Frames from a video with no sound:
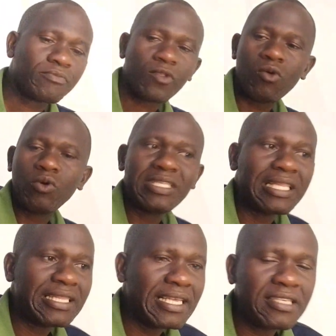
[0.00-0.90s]
what a
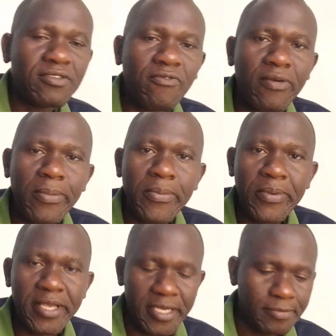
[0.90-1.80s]
taste of a
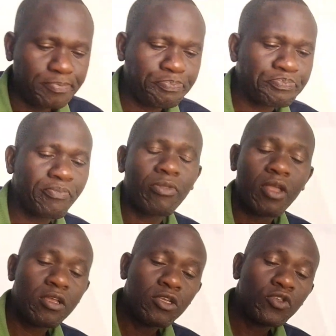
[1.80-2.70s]
papaya.
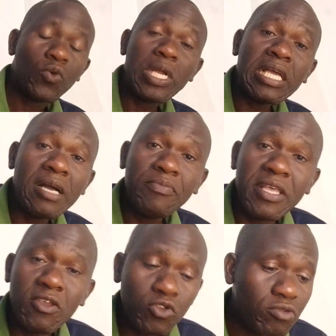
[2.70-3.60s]
So welcome, thank
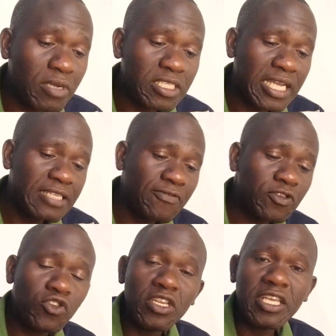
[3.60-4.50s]
you so much guys for
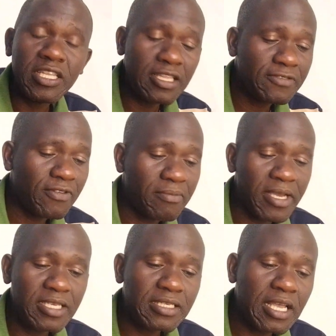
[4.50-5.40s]
joining this Farmer
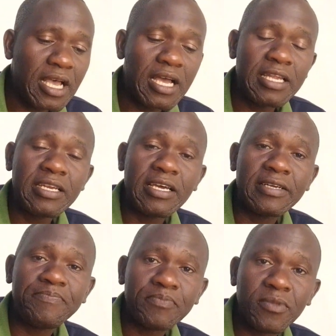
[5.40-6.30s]
Isa, and
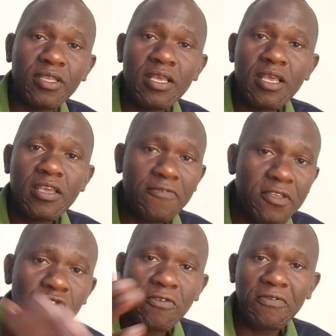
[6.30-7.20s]
if this
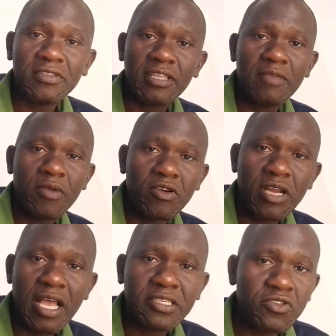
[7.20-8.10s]
is your first time, I'm gonna
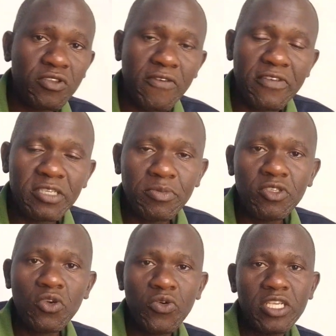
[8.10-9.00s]
ask you in a very
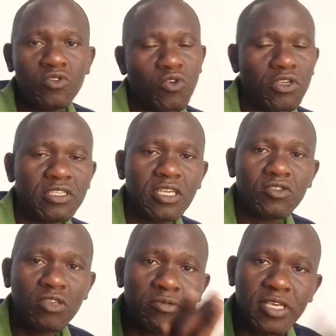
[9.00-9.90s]
special way to consider to
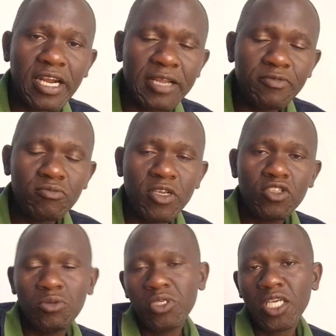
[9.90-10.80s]
subscribe to my
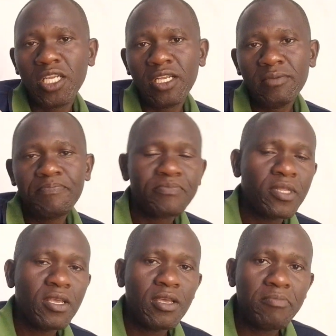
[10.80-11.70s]
YouTube channel.
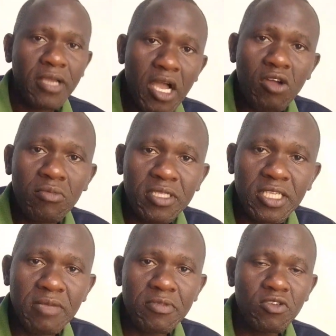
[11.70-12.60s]
Make a comment,
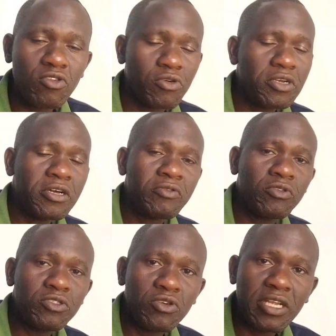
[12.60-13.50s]
let me know
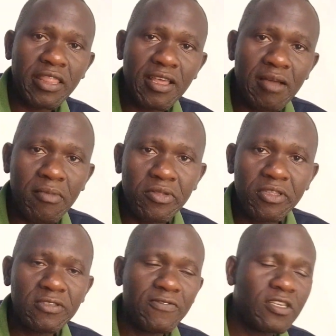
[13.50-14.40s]
what you wanna think about this
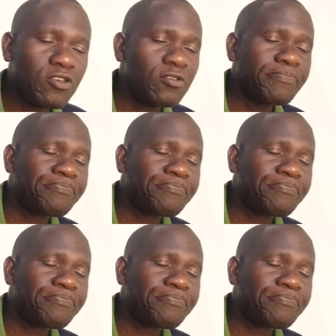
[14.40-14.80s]
video.